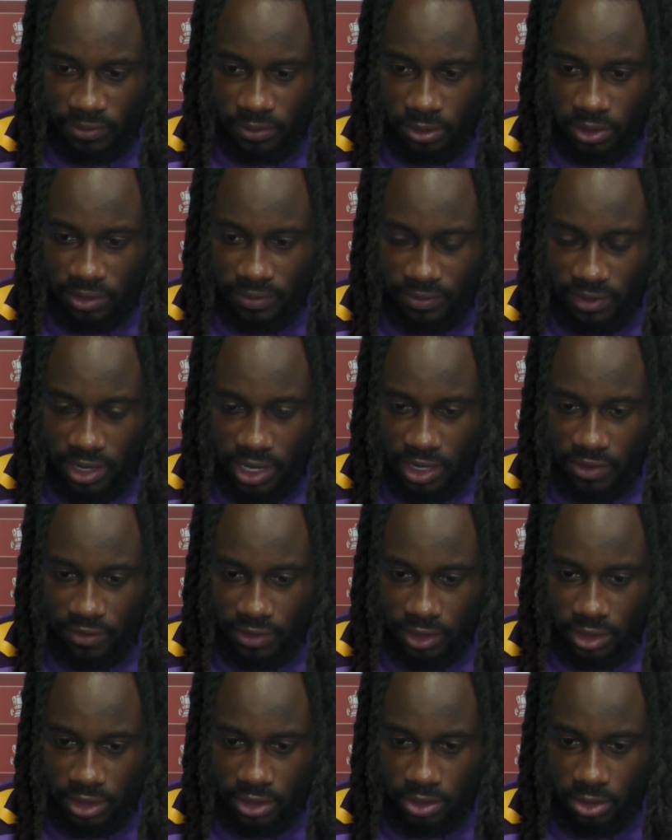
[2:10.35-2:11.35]
fully
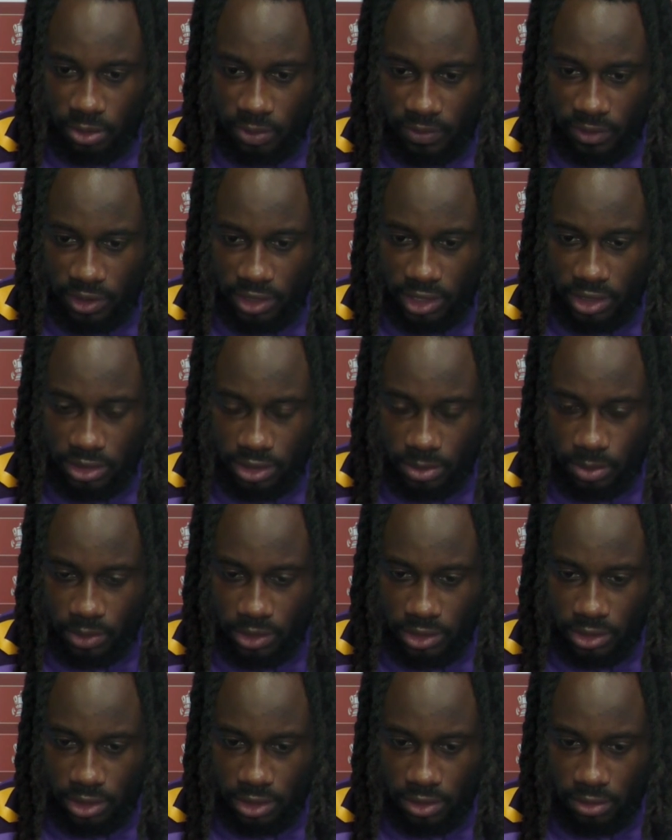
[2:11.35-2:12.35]
firing and hopefully getting some
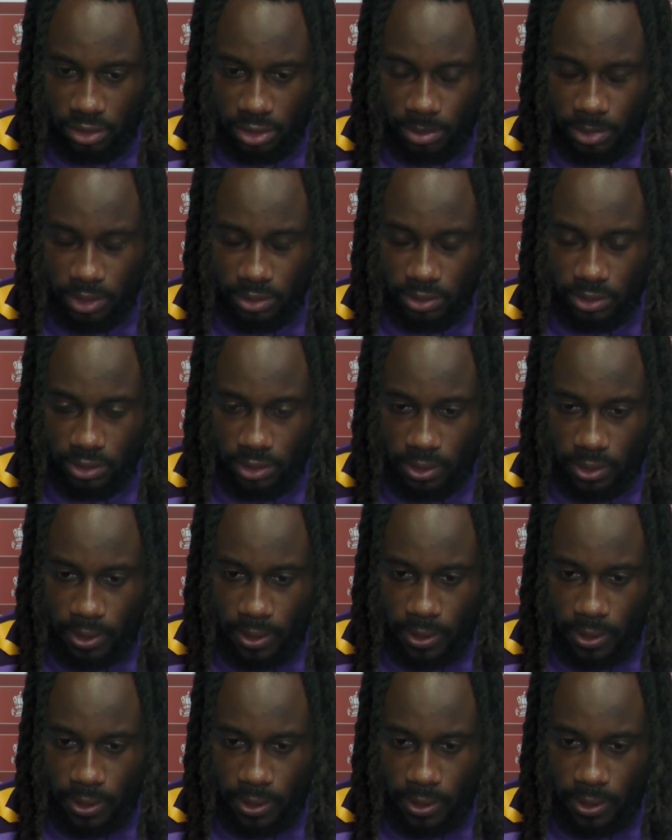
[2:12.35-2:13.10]
wins under our belts.